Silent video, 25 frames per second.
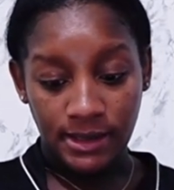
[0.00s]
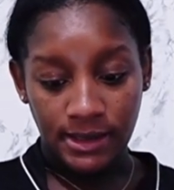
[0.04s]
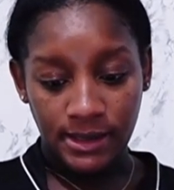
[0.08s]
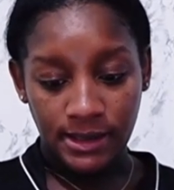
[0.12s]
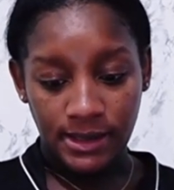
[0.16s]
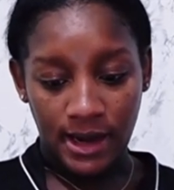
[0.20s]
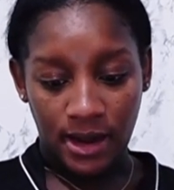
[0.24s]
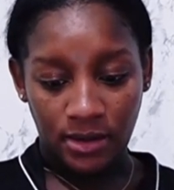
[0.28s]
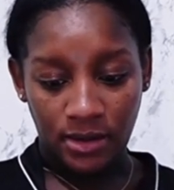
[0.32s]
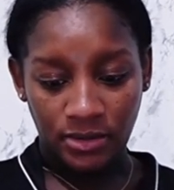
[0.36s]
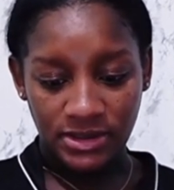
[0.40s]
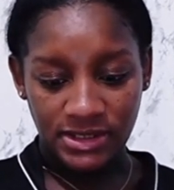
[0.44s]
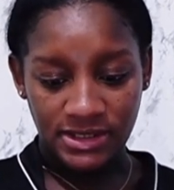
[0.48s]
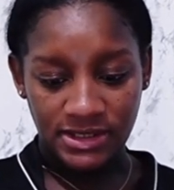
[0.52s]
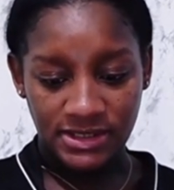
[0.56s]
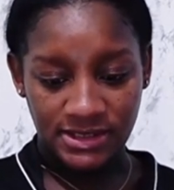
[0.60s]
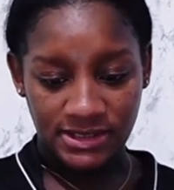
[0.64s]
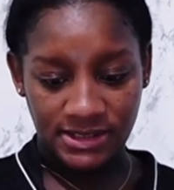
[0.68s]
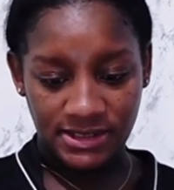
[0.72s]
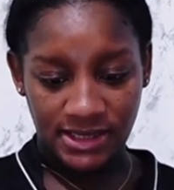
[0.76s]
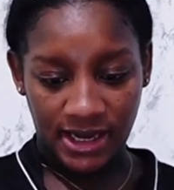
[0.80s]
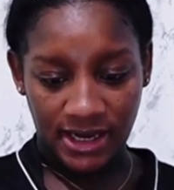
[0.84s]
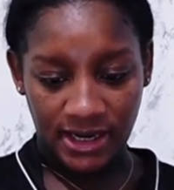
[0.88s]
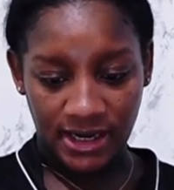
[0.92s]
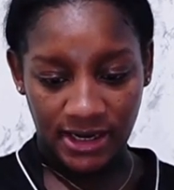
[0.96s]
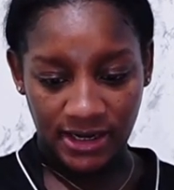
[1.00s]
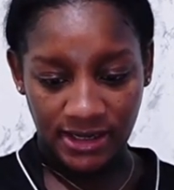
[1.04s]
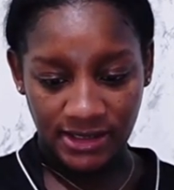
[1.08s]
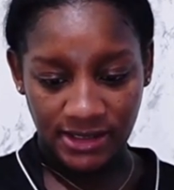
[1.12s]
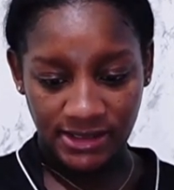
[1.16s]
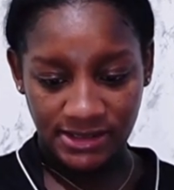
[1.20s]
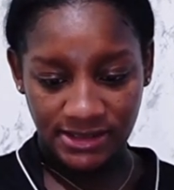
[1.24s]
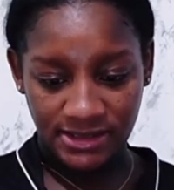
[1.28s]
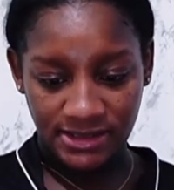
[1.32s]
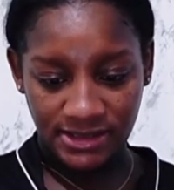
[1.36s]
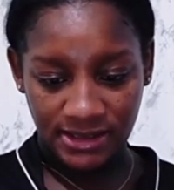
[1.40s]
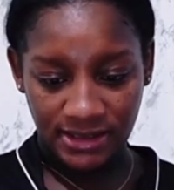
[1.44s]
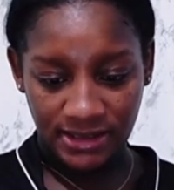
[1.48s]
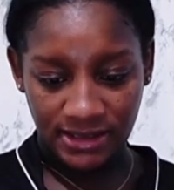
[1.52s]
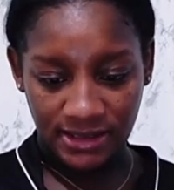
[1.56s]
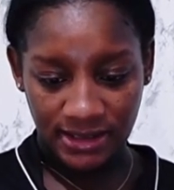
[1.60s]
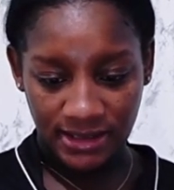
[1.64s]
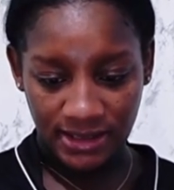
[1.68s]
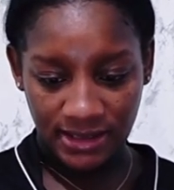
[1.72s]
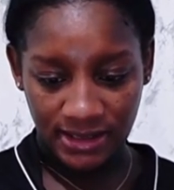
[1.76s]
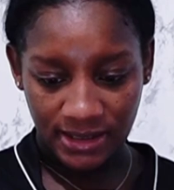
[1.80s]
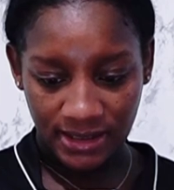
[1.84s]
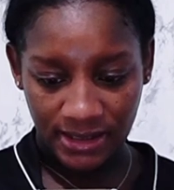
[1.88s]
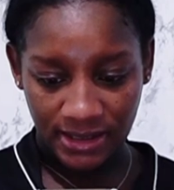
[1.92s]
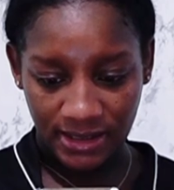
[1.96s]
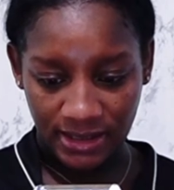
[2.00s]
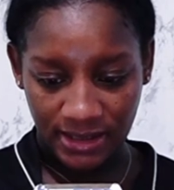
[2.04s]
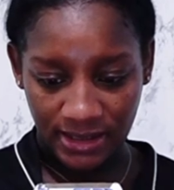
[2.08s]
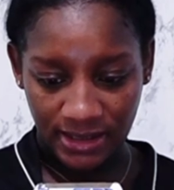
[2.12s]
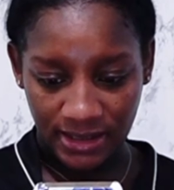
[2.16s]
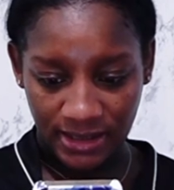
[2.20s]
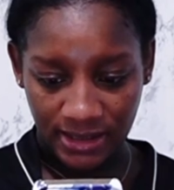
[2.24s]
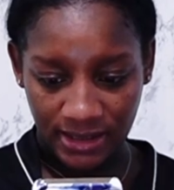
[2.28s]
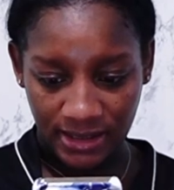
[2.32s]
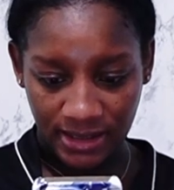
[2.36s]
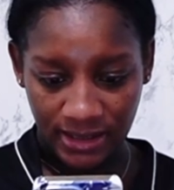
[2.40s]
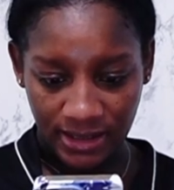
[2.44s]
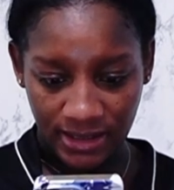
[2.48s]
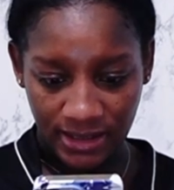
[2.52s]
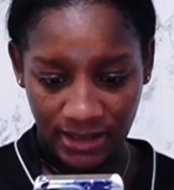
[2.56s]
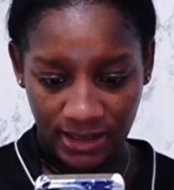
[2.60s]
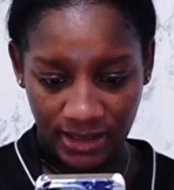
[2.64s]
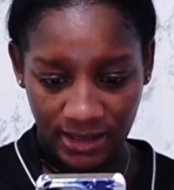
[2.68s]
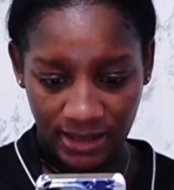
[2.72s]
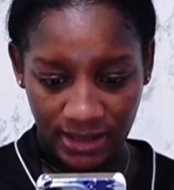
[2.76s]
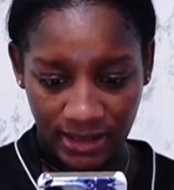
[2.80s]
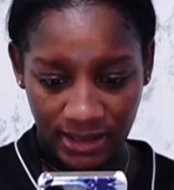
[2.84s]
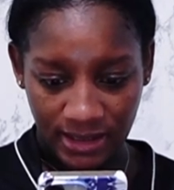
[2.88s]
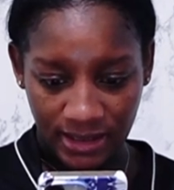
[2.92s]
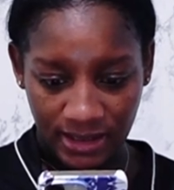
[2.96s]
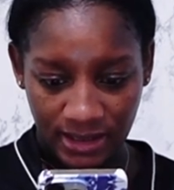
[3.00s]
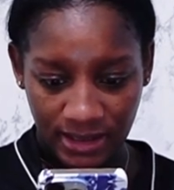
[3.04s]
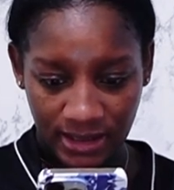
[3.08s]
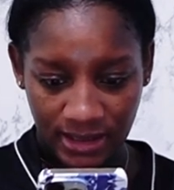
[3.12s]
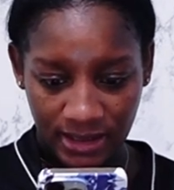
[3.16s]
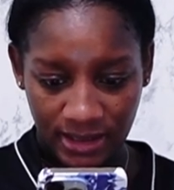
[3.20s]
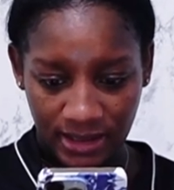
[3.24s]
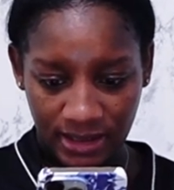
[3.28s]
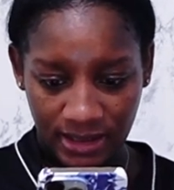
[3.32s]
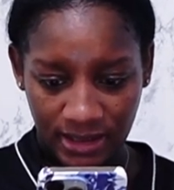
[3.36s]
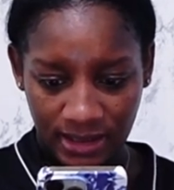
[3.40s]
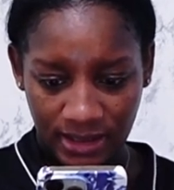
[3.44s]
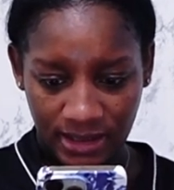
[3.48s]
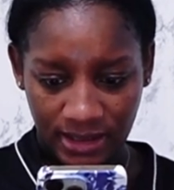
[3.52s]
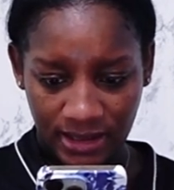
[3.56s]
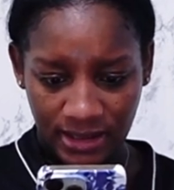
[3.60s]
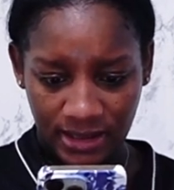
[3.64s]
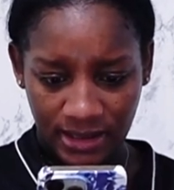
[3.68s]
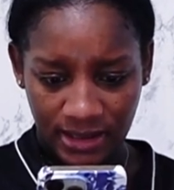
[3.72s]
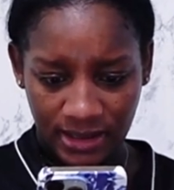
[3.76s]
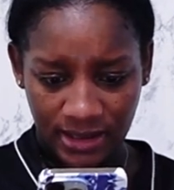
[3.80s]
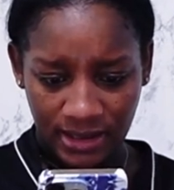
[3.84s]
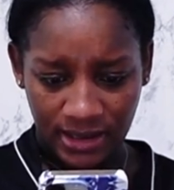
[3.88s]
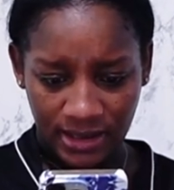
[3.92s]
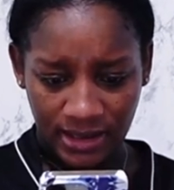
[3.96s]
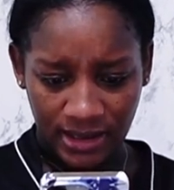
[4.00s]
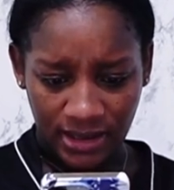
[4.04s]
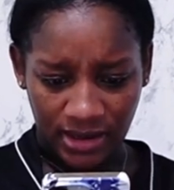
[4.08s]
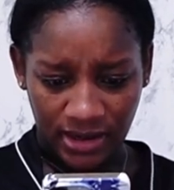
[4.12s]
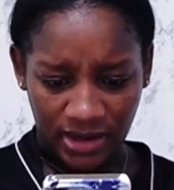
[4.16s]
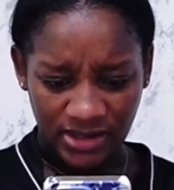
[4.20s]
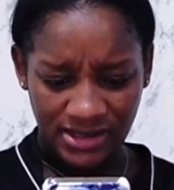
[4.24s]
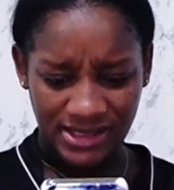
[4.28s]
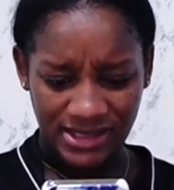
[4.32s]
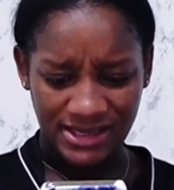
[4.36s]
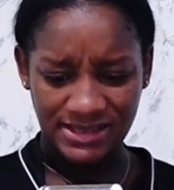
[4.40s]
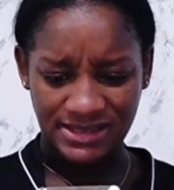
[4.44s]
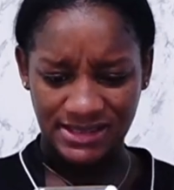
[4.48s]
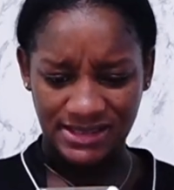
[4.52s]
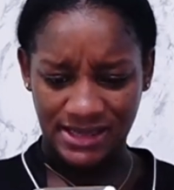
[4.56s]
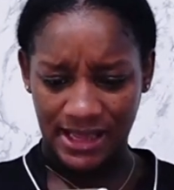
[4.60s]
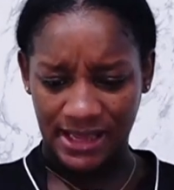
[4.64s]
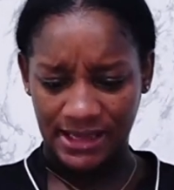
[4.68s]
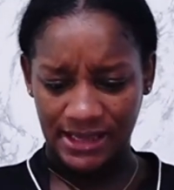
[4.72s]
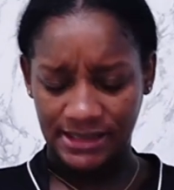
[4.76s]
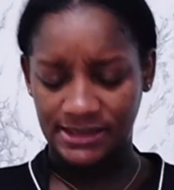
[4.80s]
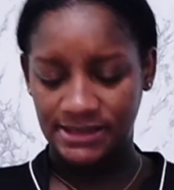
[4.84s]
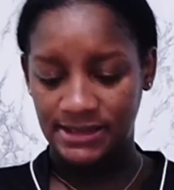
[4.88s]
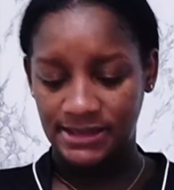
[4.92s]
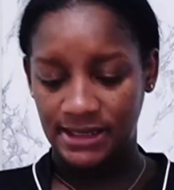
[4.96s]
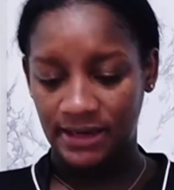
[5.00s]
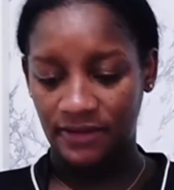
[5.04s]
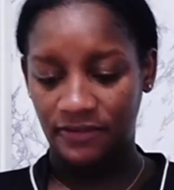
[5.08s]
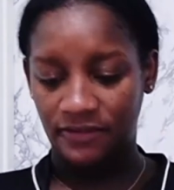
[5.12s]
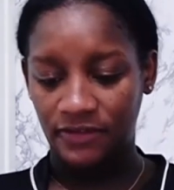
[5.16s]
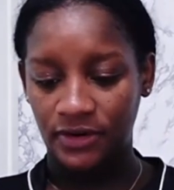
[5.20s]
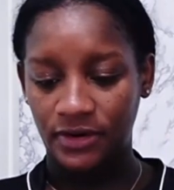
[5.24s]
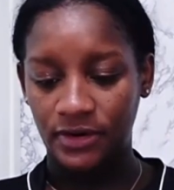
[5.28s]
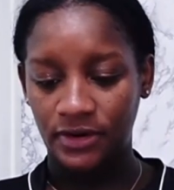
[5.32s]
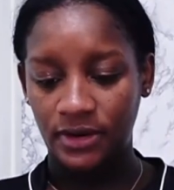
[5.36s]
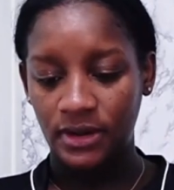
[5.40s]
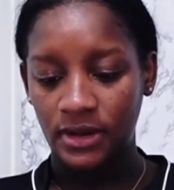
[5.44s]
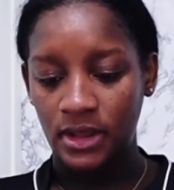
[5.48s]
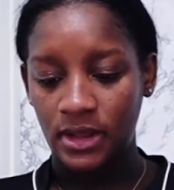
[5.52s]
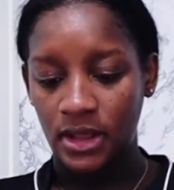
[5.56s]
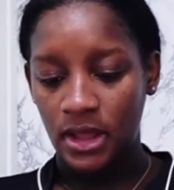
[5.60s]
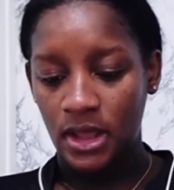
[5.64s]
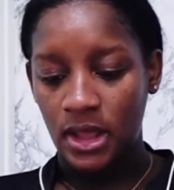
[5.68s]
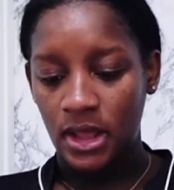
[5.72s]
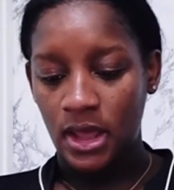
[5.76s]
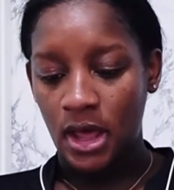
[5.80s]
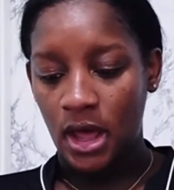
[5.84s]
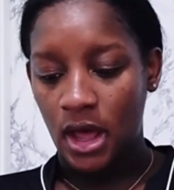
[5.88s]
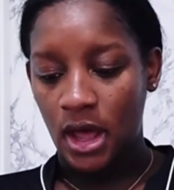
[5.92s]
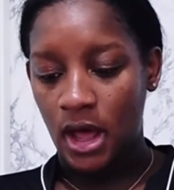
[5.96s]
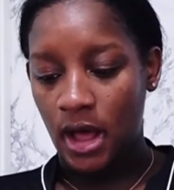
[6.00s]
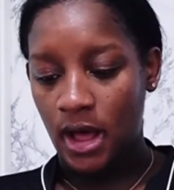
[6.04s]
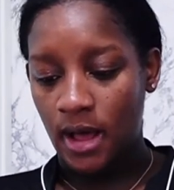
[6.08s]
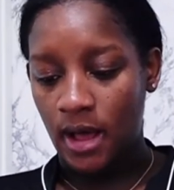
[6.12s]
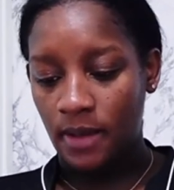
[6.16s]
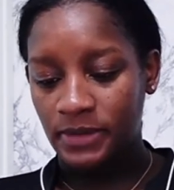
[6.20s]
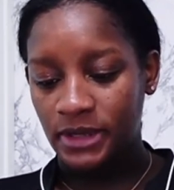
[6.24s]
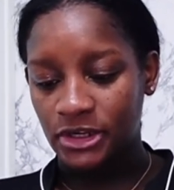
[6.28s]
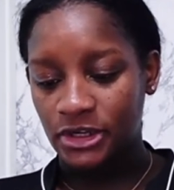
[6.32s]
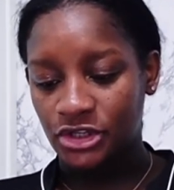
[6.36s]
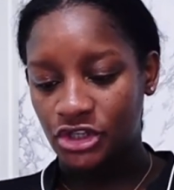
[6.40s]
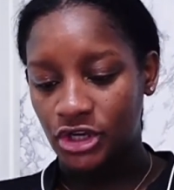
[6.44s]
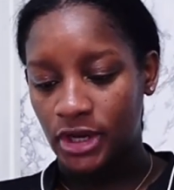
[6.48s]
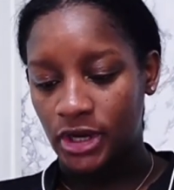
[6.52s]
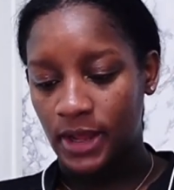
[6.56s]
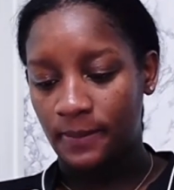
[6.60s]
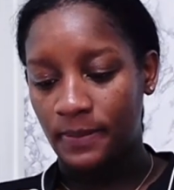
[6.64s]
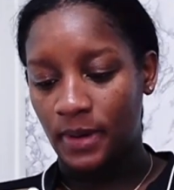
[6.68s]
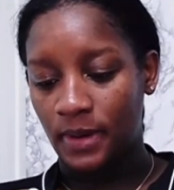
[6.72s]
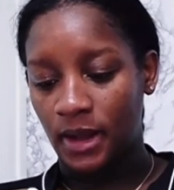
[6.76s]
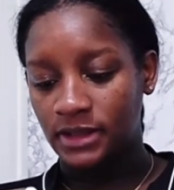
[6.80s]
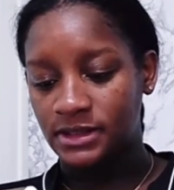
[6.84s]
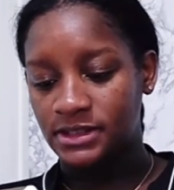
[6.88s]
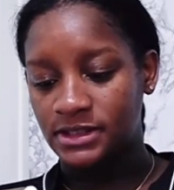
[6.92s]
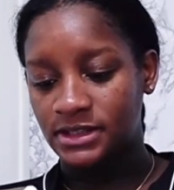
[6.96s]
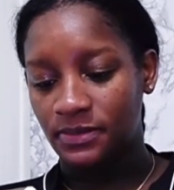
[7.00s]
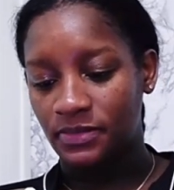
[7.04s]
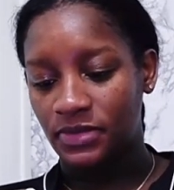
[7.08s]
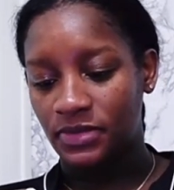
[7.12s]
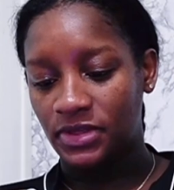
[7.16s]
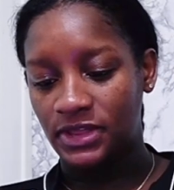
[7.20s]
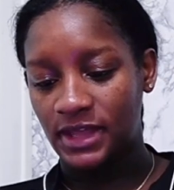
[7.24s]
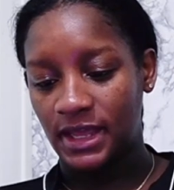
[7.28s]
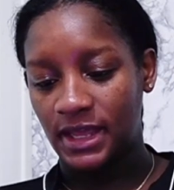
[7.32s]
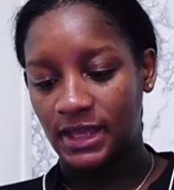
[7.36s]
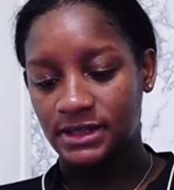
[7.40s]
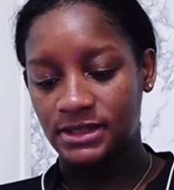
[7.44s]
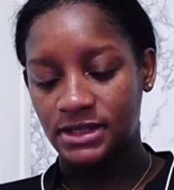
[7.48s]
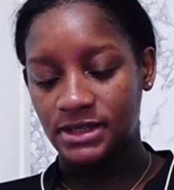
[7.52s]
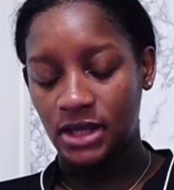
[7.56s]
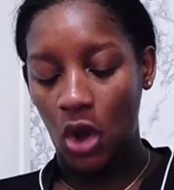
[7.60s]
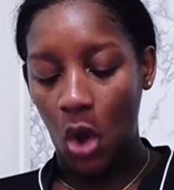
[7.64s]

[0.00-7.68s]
downstairs. Are they saying it's delivered? Um, yesterday I bought some things.